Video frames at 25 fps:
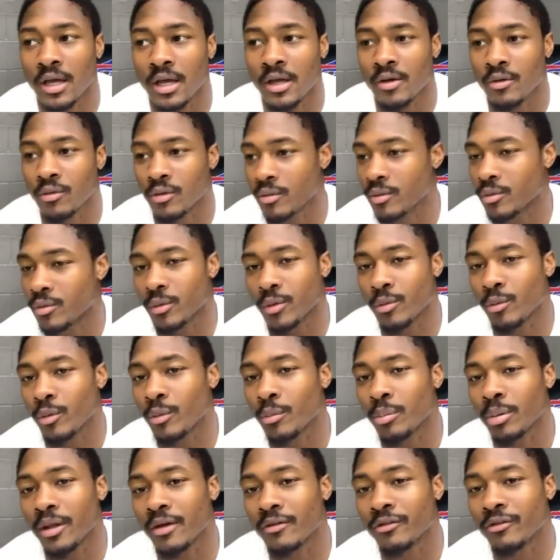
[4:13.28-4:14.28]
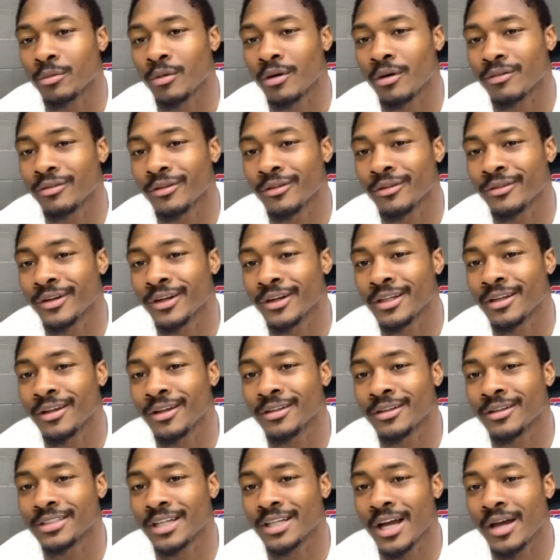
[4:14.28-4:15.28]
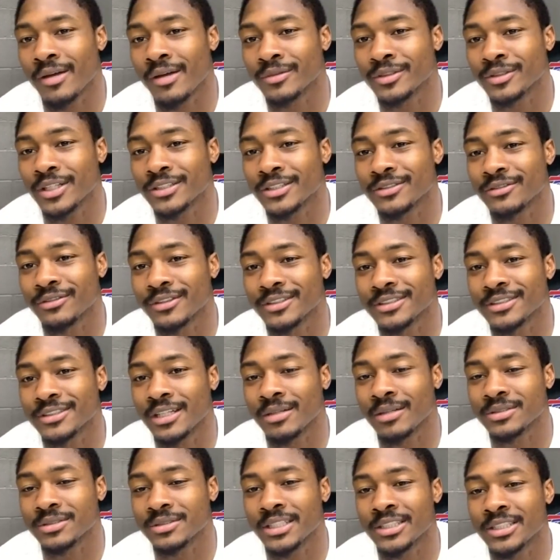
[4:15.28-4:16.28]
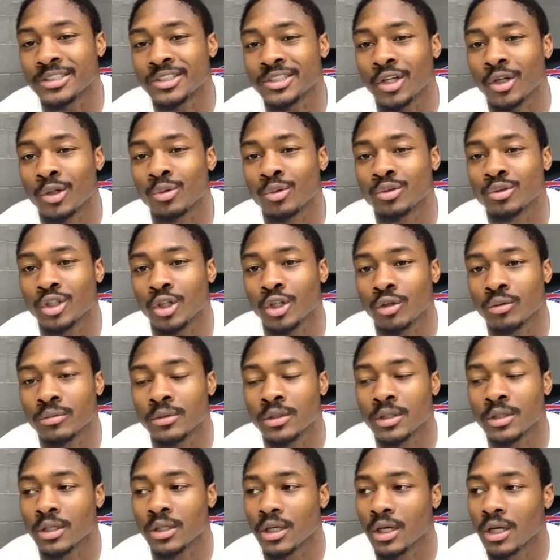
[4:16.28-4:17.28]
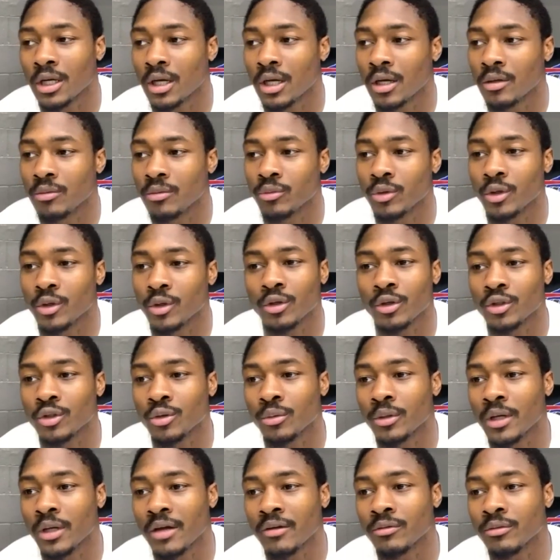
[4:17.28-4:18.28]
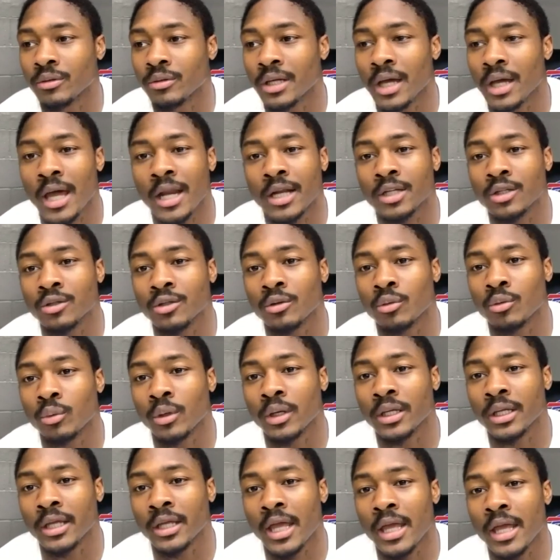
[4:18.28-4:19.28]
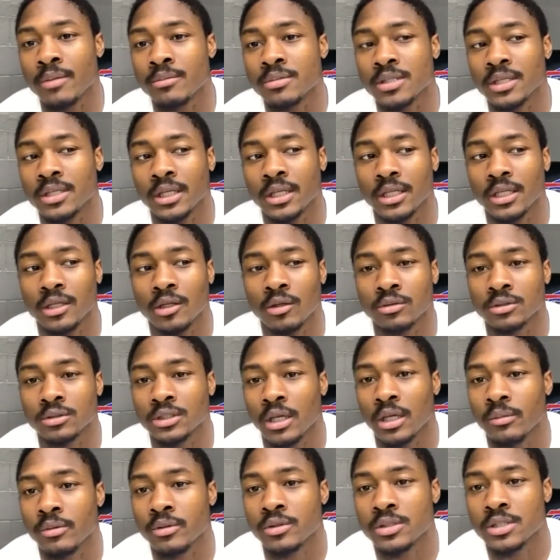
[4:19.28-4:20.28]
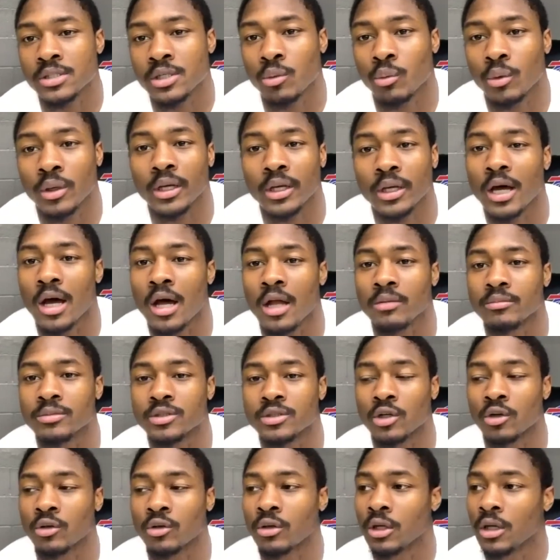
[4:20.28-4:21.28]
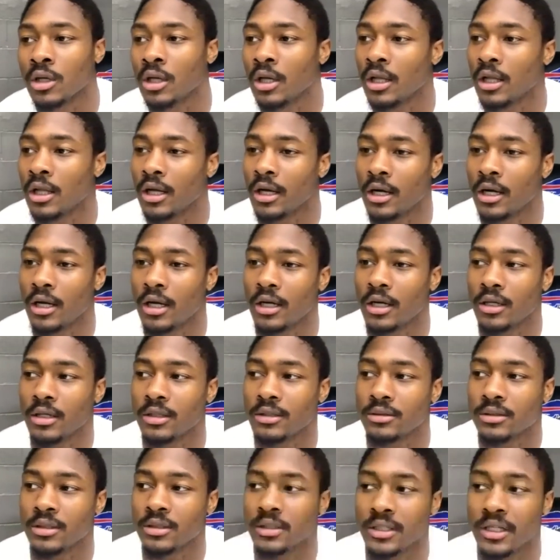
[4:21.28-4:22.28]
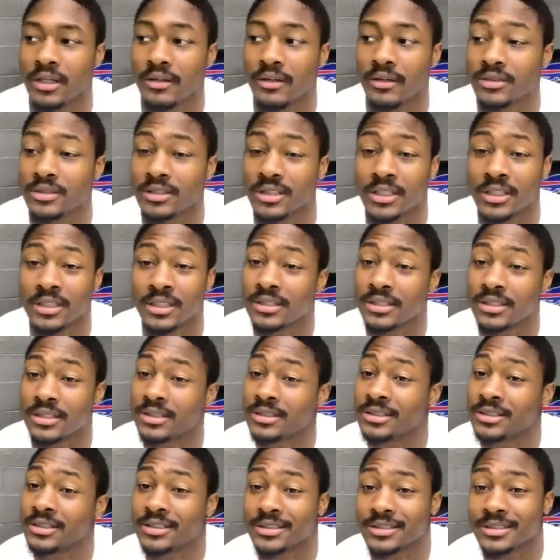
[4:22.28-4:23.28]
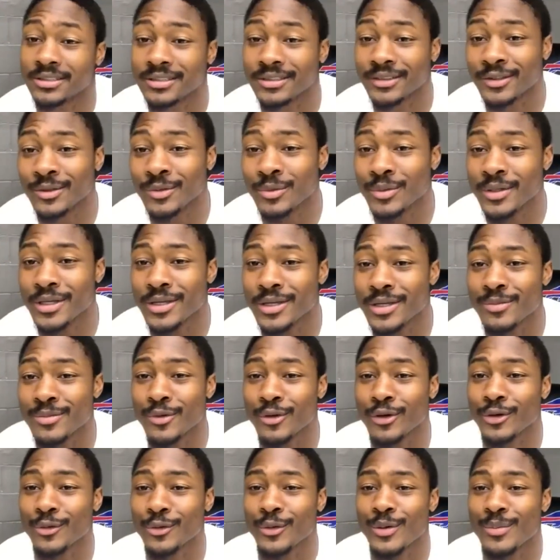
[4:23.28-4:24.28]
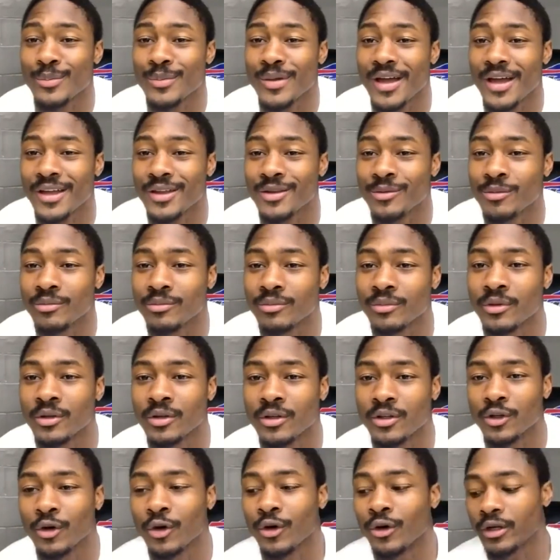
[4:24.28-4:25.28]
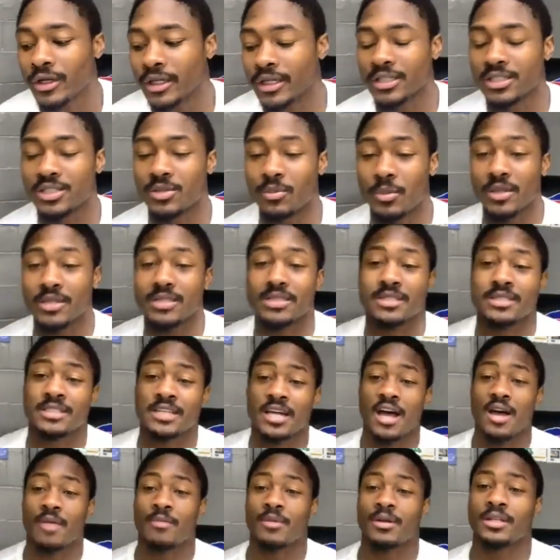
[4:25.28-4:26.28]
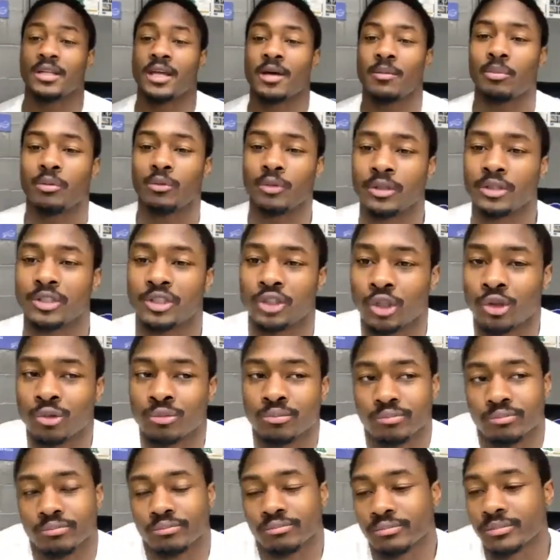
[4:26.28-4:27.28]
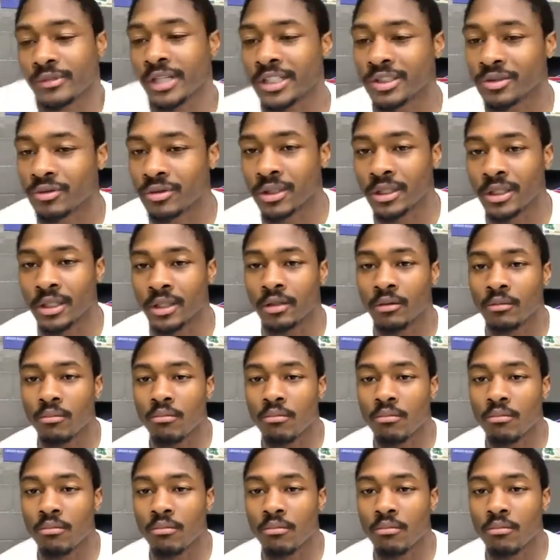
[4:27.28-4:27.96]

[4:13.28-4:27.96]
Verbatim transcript: I mean, we've been playing football for a very long time. It's not your first time seeing zone, so um, we're going to do whatever we got to do to win games and get those W's in the win column. So uh, the difference is, is just you beat more than one man. You're going against space and time at that point. So that's really it.